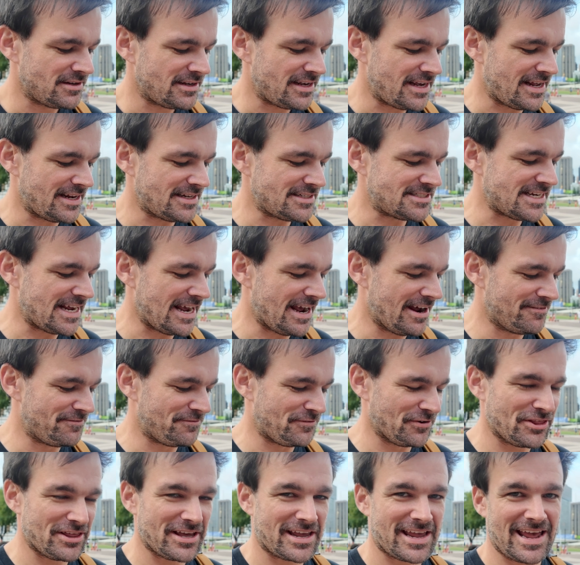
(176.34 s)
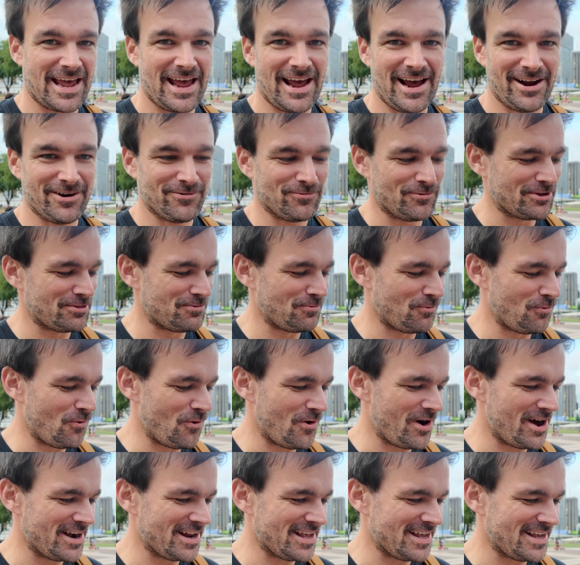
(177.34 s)
and down for the count with
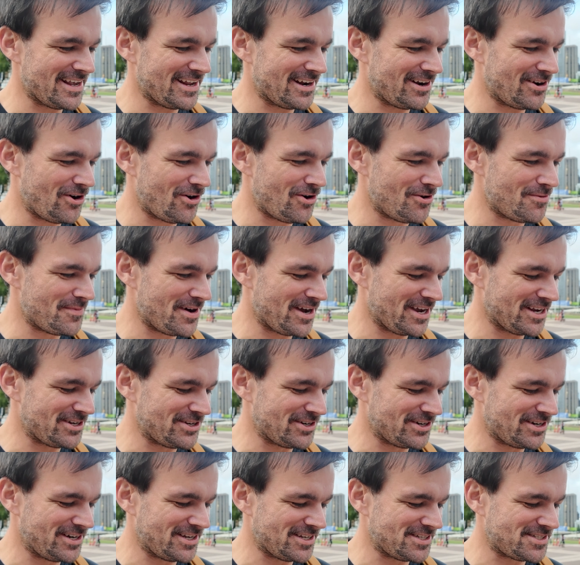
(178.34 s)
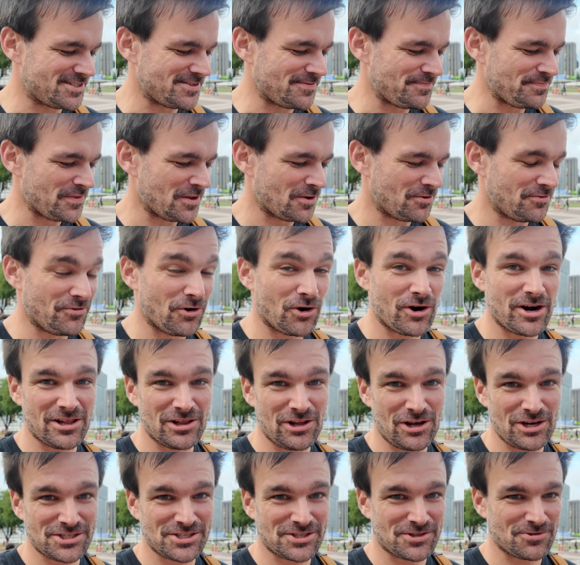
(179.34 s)
1 hit. Oh my goodness. We've already
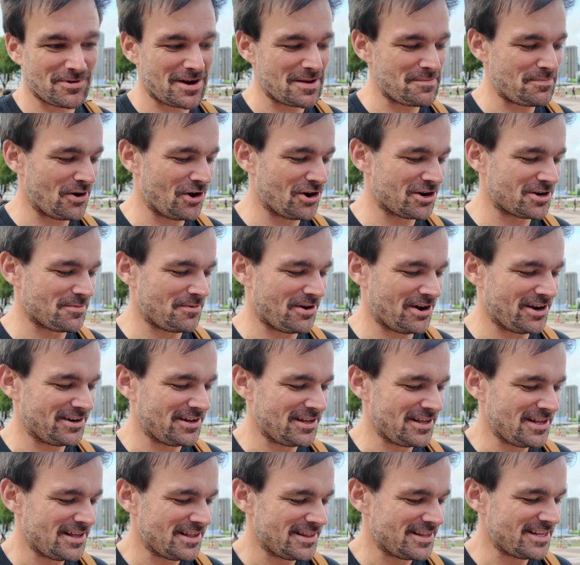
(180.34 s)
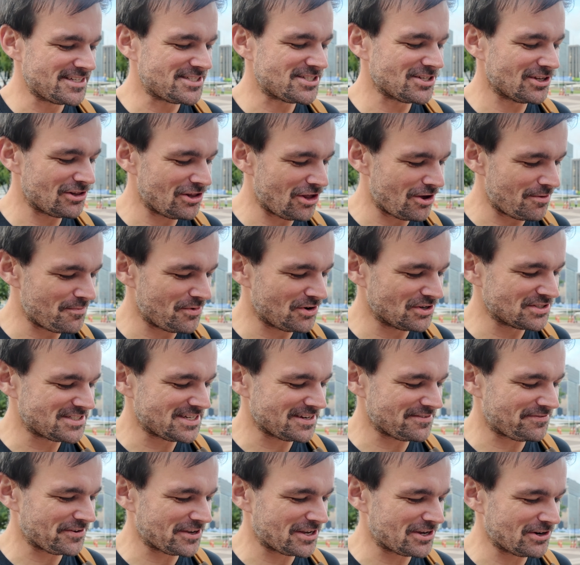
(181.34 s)
lost 3 Pokemon. This is a lot more
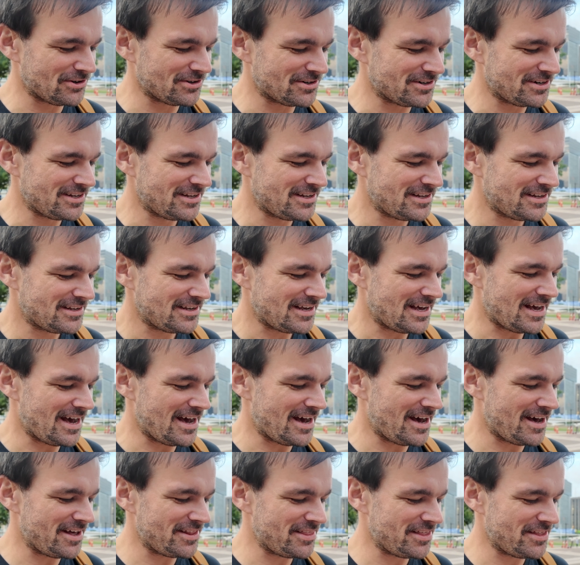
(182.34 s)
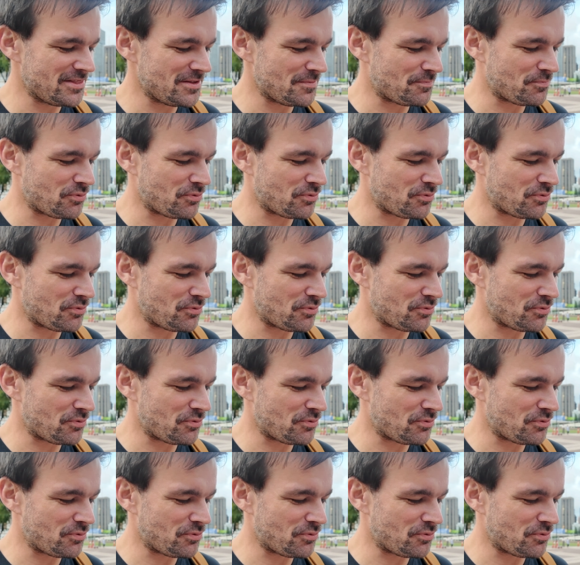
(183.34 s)
difficult than the